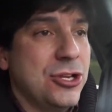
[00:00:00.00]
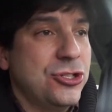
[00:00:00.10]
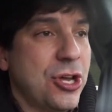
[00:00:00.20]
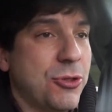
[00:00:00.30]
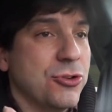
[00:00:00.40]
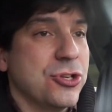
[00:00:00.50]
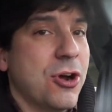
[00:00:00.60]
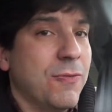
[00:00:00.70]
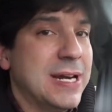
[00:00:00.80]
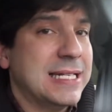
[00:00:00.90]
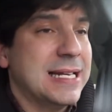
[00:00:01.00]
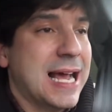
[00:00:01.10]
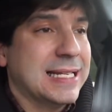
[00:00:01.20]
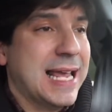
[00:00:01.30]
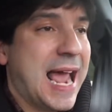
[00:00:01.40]
so there's no reason
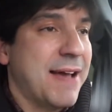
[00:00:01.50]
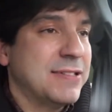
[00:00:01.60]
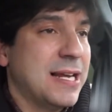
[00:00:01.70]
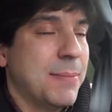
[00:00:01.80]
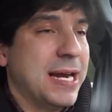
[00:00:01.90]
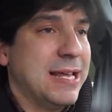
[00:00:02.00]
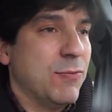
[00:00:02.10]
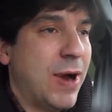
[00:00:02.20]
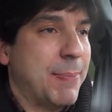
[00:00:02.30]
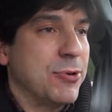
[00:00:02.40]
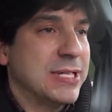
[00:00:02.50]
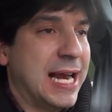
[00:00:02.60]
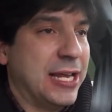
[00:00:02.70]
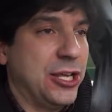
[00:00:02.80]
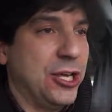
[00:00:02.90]
not to have somebody
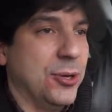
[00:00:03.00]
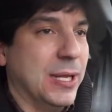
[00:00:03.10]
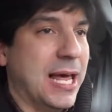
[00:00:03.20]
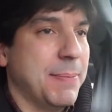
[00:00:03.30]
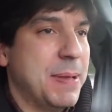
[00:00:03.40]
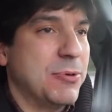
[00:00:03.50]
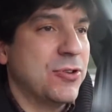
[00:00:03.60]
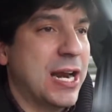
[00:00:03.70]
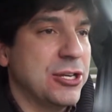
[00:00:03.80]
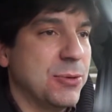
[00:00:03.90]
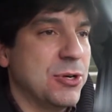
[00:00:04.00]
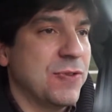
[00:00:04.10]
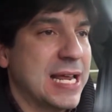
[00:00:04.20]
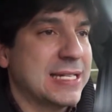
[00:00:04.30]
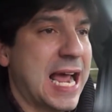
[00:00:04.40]
representing you. A lot of people try to do a
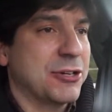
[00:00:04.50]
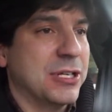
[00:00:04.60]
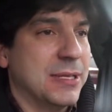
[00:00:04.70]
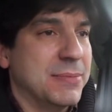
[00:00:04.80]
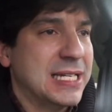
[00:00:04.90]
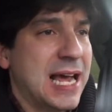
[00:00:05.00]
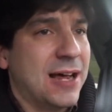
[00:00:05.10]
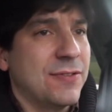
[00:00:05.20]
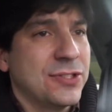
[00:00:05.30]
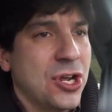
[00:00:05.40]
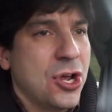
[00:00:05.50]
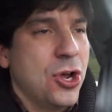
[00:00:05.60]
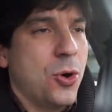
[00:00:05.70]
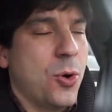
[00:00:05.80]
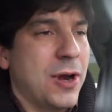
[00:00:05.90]
transaction themselves
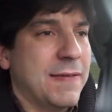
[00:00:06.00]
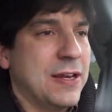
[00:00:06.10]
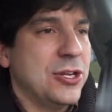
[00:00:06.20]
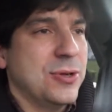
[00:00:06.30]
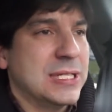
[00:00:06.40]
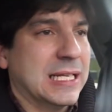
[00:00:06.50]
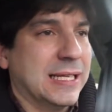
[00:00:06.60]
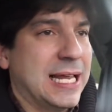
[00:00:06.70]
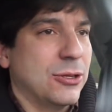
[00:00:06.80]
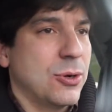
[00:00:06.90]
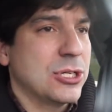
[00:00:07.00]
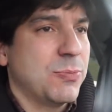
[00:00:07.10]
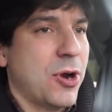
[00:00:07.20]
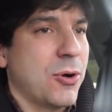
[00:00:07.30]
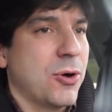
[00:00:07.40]
or even use the
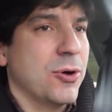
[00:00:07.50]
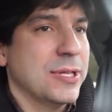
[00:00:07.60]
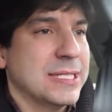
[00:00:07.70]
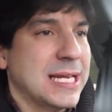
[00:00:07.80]
landlord's broker or the